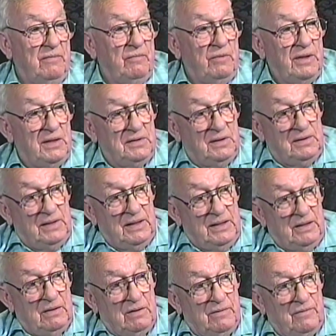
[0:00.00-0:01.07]
We had to take
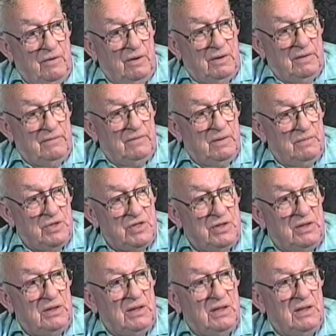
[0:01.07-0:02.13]
care of all of the
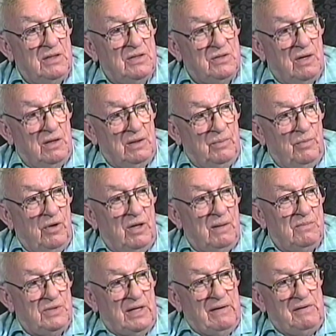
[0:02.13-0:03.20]
machine guns, all the
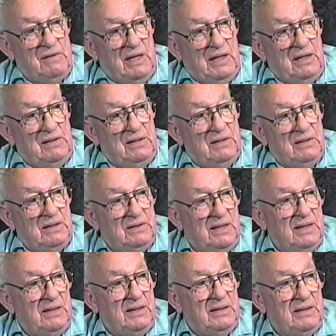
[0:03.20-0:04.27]
bombs, anything that they
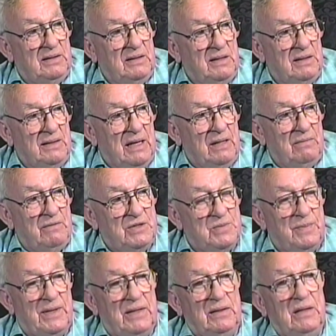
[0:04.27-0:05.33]
needed in that
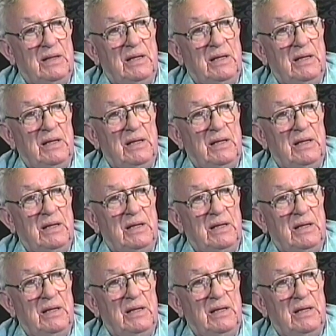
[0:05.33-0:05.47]
respect.